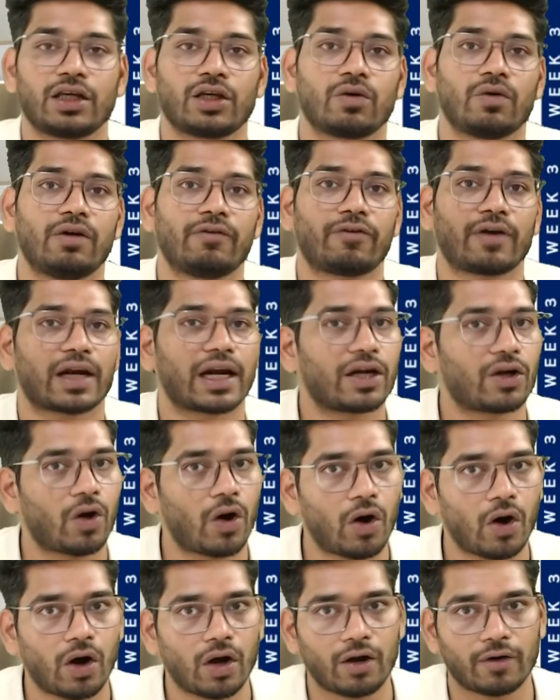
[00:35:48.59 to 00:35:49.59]
you will forget
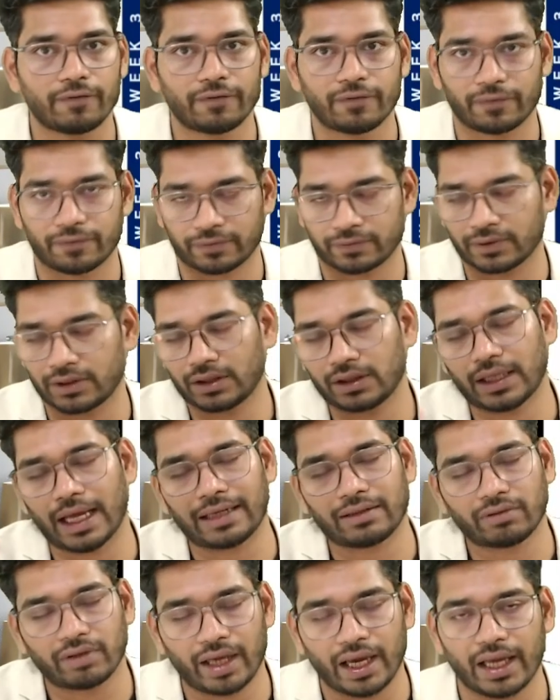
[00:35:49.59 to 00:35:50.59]
all of that